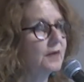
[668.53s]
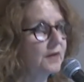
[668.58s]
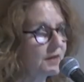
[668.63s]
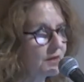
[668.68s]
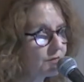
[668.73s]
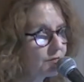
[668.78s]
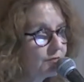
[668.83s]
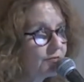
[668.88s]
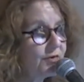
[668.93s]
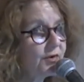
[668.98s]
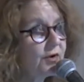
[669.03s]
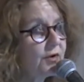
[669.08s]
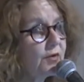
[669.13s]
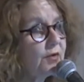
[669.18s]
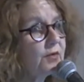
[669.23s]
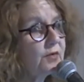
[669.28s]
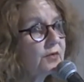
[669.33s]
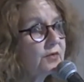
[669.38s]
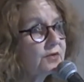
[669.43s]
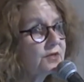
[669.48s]
that
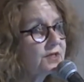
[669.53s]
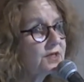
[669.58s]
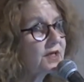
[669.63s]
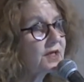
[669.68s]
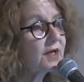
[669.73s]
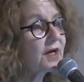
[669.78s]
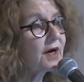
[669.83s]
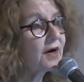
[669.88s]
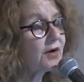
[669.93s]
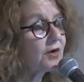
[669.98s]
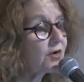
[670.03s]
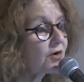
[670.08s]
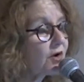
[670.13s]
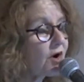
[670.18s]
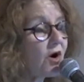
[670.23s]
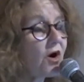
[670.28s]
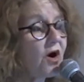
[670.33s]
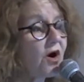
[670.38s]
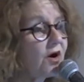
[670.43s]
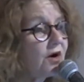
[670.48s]
burns in our
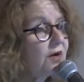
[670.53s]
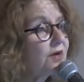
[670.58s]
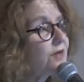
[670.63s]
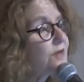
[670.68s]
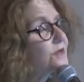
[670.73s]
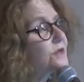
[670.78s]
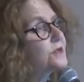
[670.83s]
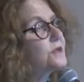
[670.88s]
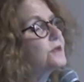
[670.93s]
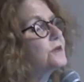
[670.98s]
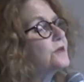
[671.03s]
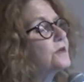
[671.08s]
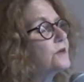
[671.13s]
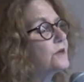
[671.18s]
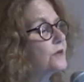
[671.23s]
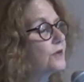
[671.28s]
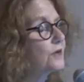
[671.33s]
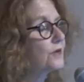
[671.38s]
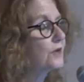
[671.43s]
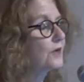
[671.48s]
hearts.
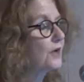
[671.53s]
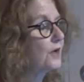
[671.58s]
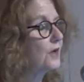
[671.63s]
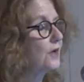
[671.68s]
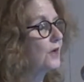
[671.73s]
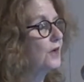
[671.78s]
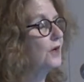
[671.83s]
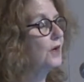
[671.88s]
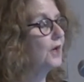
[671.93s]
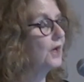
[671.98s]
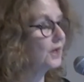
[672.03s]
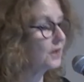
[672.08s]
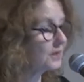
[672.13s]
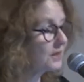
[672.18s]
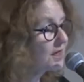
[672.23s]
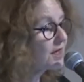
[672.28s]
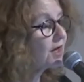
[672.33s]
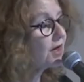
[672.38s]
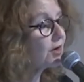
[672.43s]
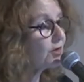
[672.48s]

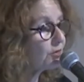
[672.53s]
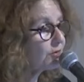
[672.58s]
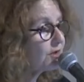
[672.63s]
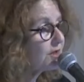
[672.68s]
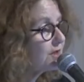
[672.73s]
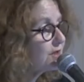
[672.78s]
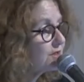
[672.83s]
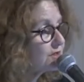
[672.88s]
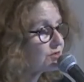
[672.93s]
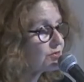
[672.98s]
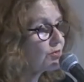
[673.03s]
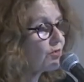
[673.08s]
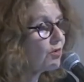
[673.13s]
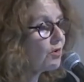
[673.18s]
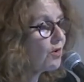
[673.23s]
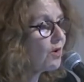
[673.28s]
There is one